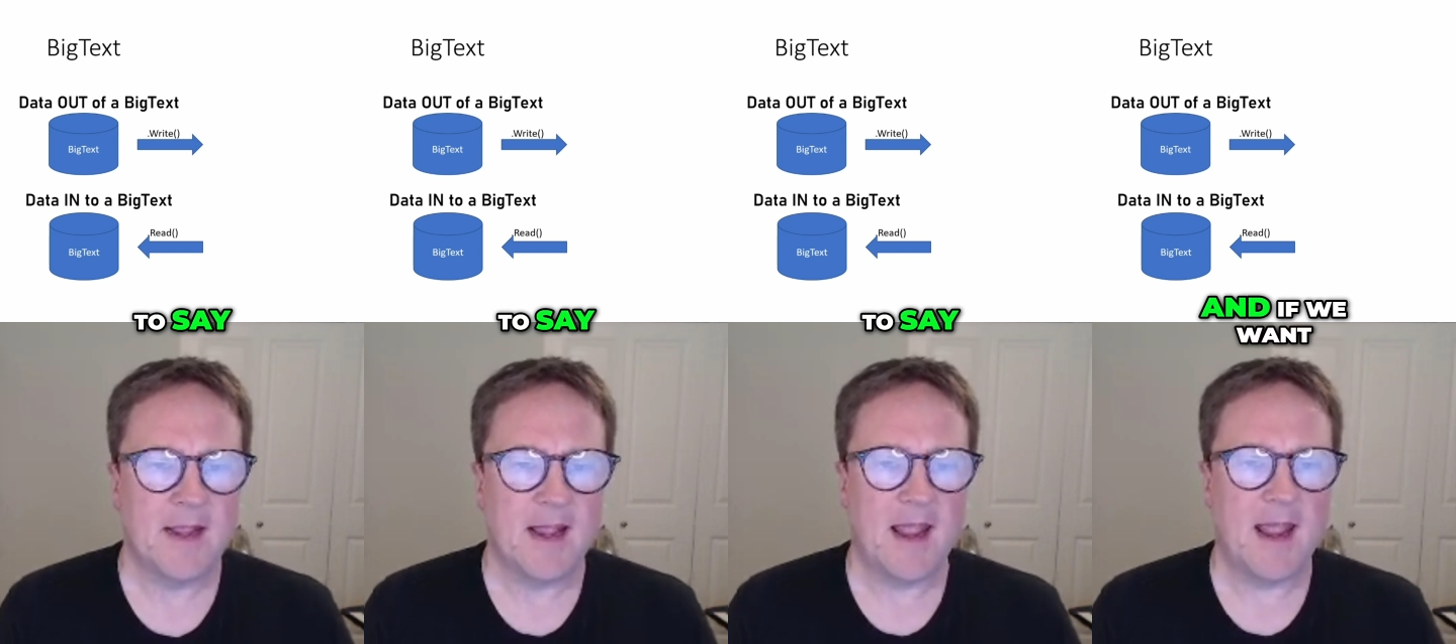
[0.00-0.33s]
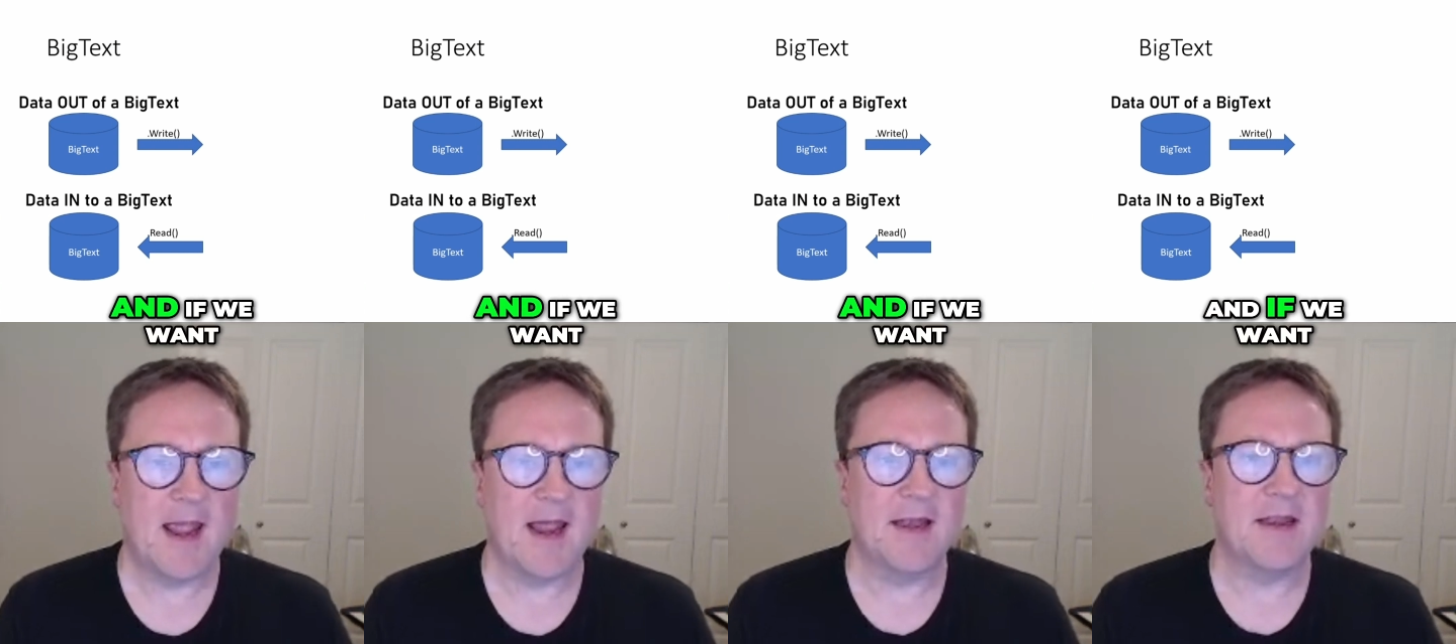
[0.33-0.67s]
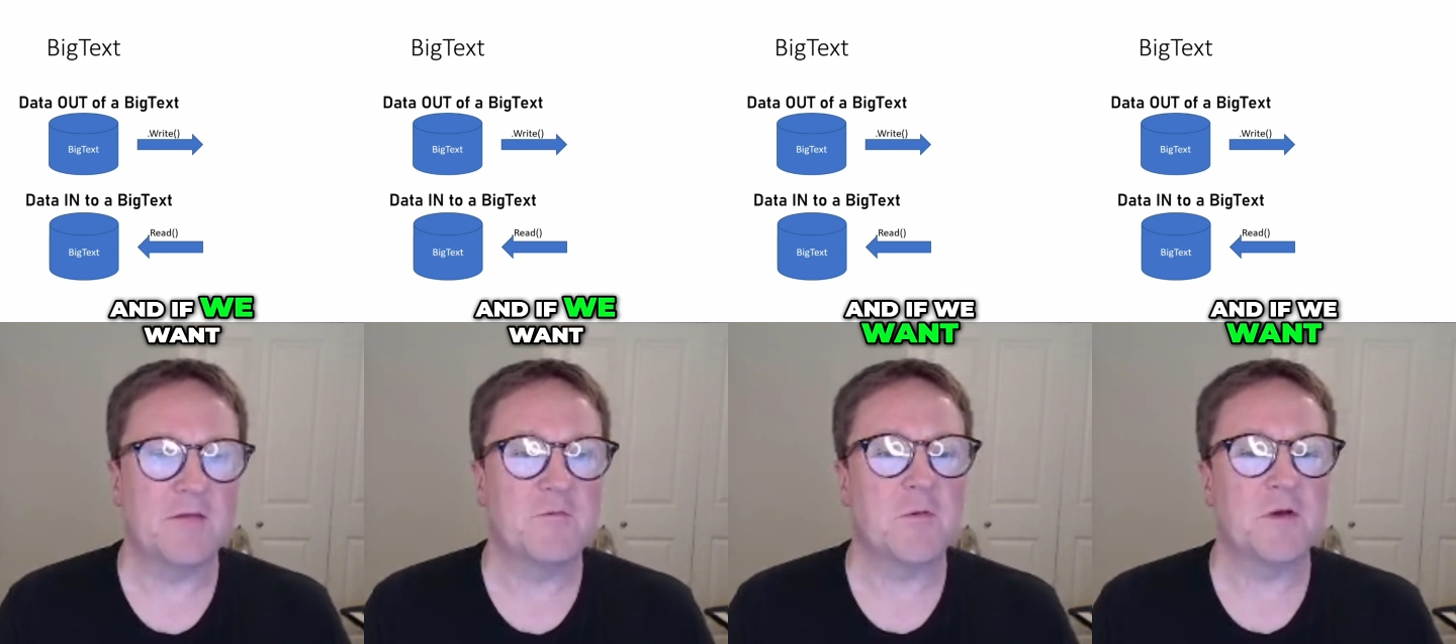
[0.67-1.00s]
And
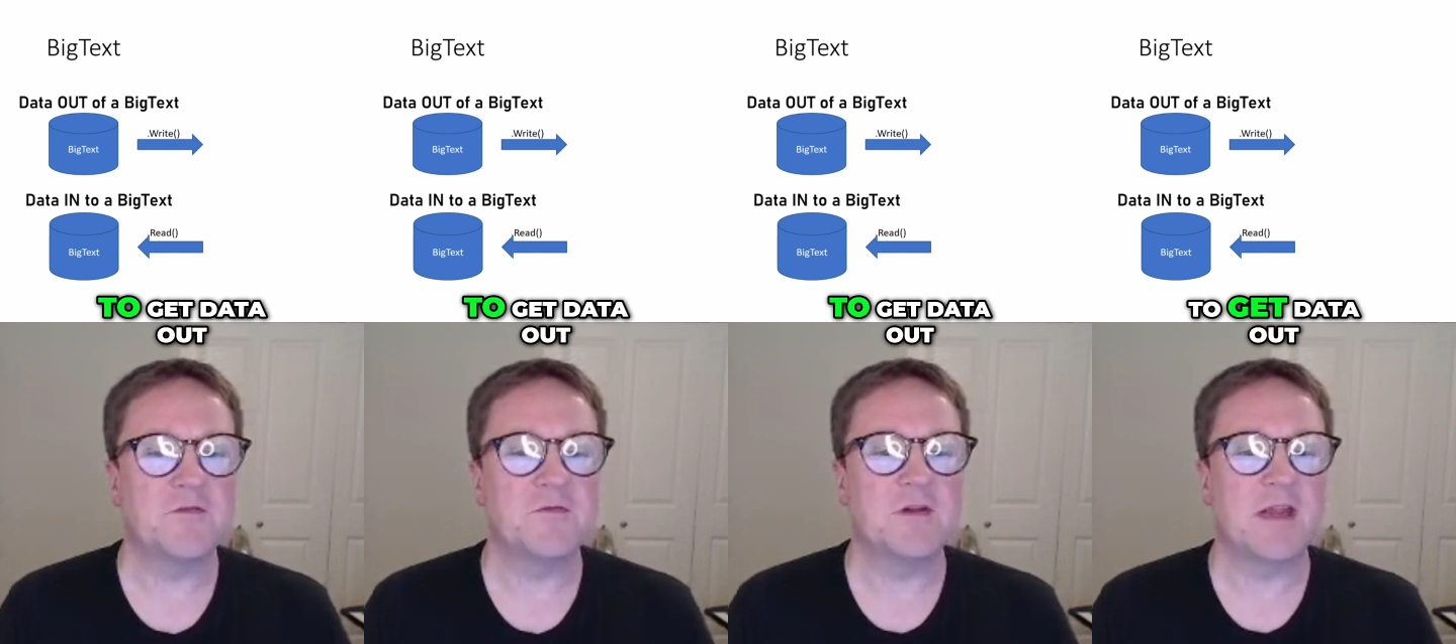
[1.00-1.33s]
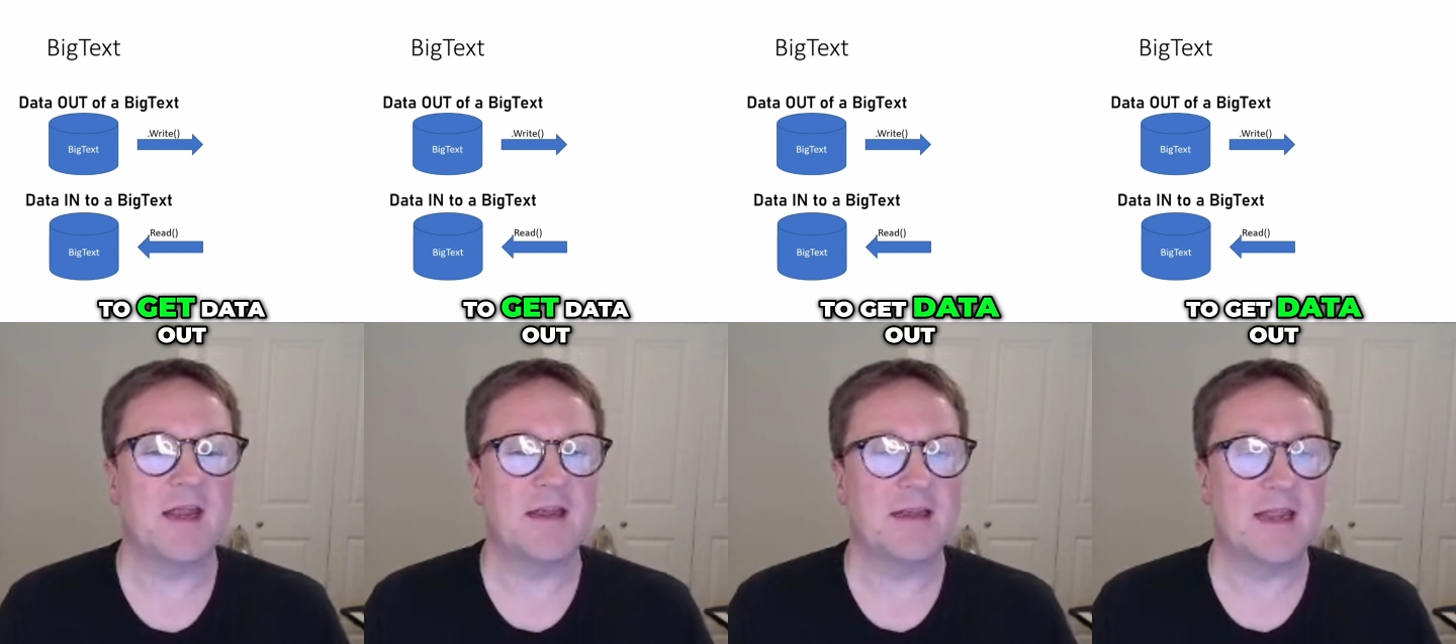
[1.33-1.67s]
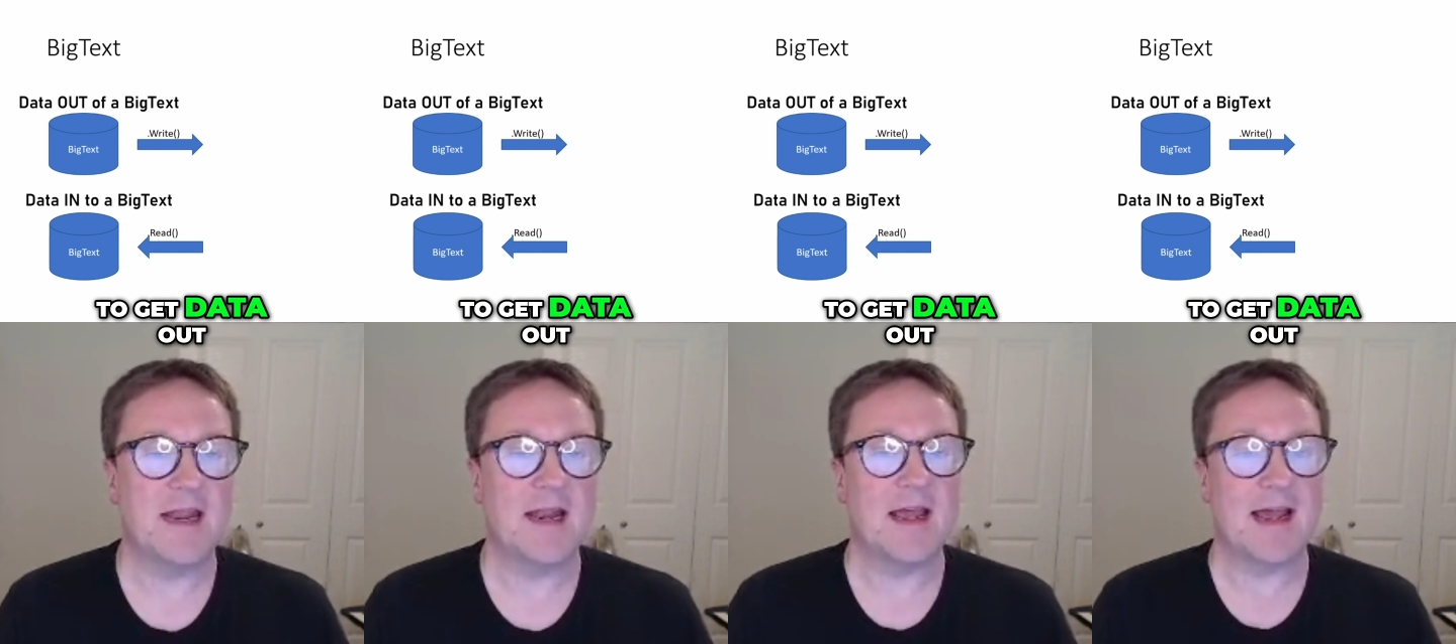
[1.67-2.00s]
if we want to get
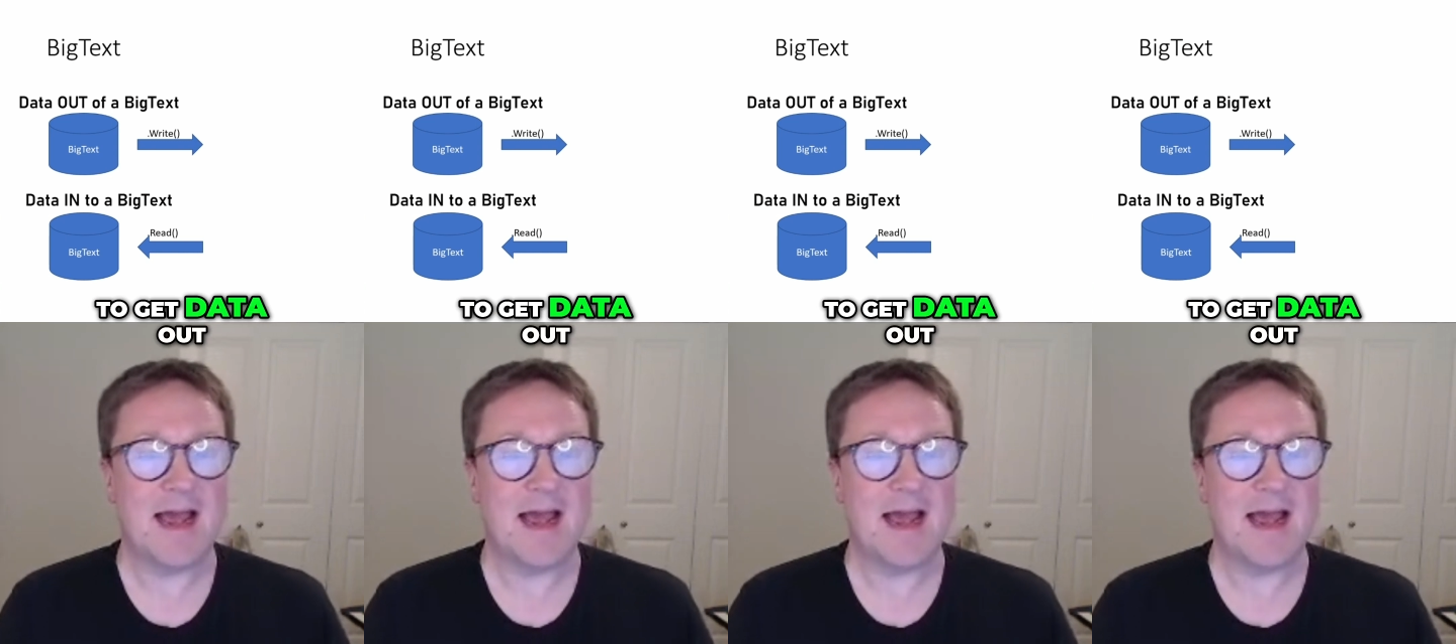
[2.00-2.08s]
data